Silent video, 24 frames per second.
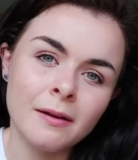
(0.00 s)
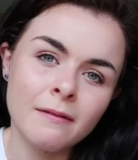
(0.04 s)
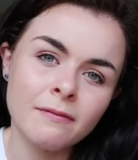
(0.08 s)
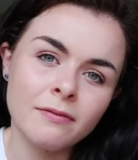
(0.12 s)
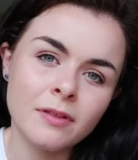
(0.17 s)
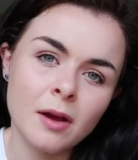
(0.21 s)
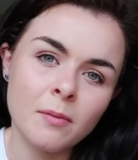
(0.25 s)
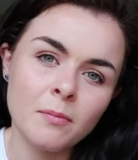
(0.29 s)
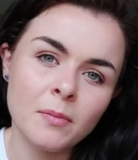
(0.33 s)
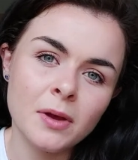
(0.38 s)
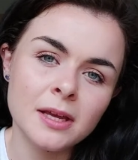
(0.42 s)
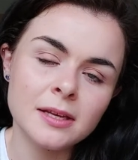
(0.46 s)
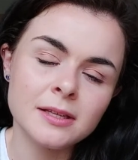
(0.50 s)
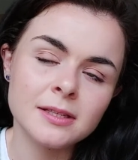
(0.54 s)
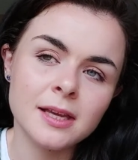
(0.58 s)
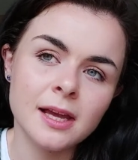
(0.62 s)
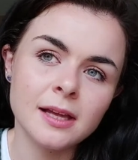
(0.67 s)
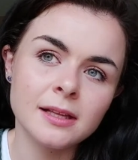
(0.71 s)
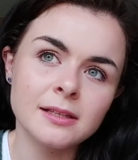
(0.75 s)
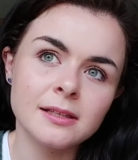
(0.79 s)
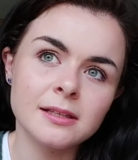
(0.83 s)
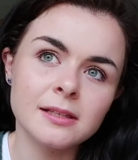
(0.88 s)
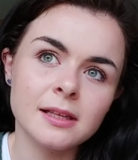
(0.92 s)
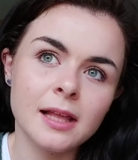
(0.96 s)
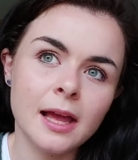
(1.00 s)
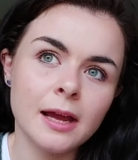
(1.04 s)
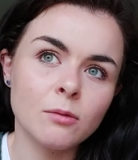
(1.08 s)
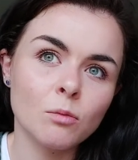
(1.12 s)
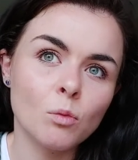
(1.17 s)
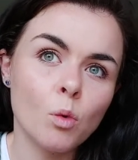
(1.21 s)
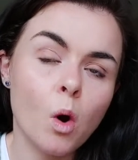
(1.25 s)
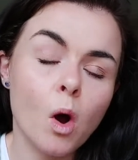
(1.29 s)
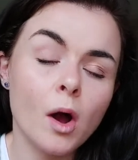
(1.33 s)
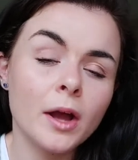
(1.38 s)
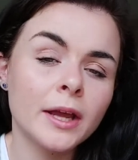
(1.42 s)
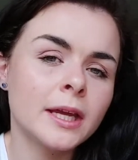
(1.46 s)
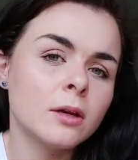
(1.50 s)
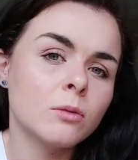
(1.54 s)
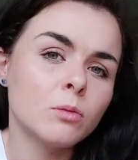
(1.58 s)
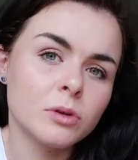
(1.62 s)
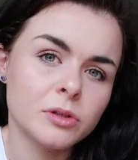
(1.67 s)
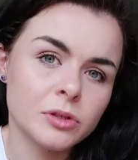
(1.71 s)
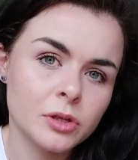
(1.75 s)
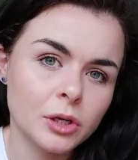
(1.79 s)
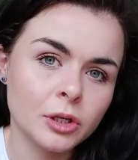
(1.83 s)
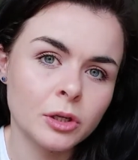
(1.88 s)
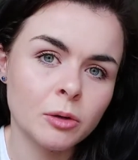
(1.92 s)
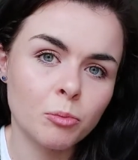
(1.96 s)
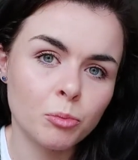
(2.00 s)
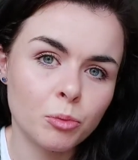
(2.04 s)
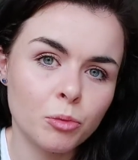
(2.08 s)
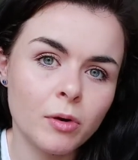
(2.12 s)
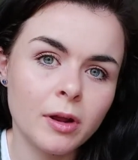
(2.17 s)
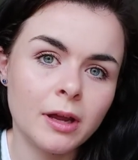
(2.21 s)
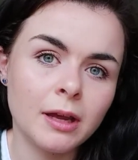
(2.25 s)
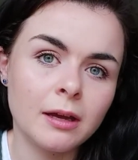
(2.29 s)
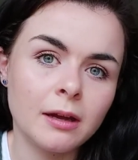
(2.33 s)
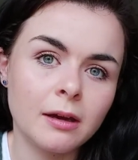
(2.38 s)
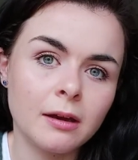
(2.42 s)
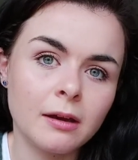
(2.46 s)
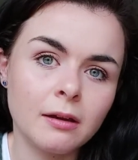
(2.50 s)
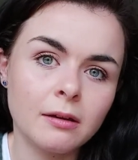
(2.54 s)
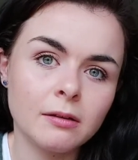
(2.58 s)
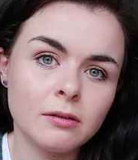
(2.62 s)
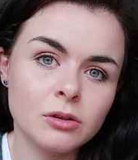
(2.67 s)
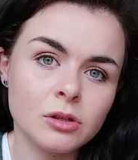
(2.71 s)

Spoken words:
if that makes sense, like what he was going to bring